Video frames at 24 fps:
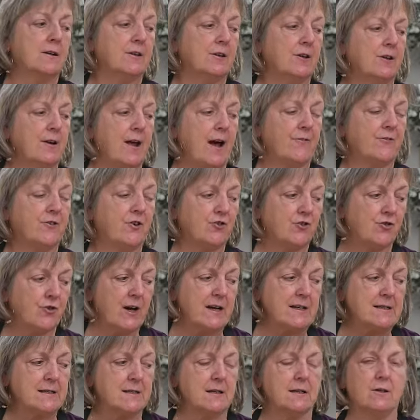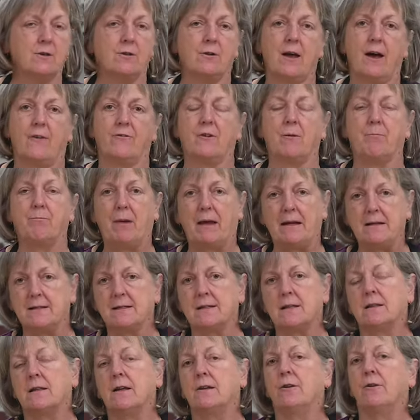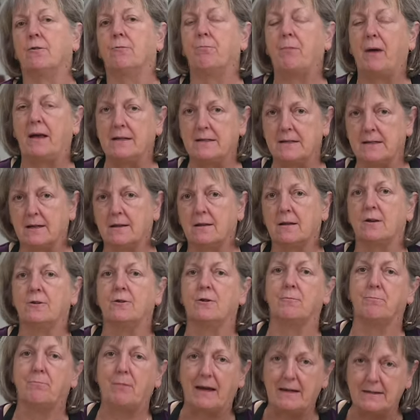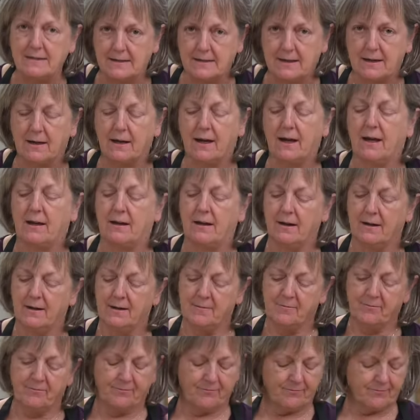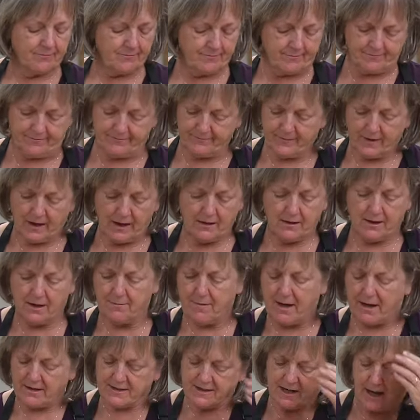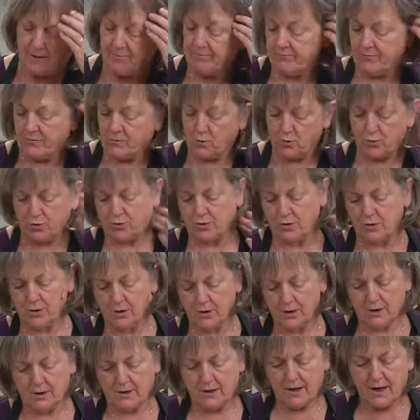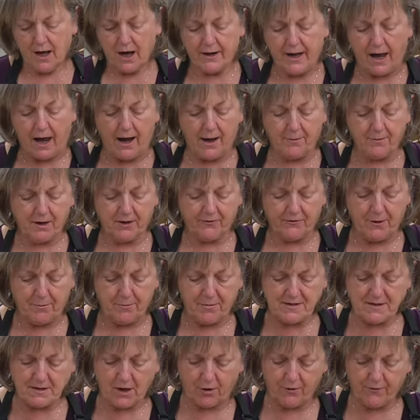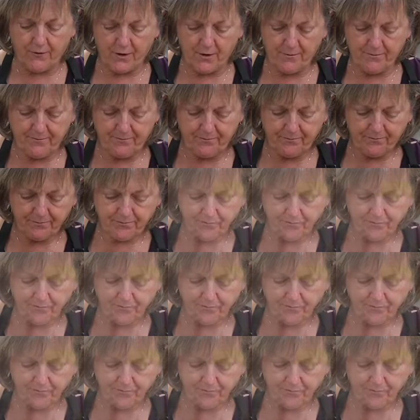You'd have to trace it. You'd have to base it. Then you'd base it. Then you'd base it. And the amount of time. Whew. Okay, I'm going to flip this over.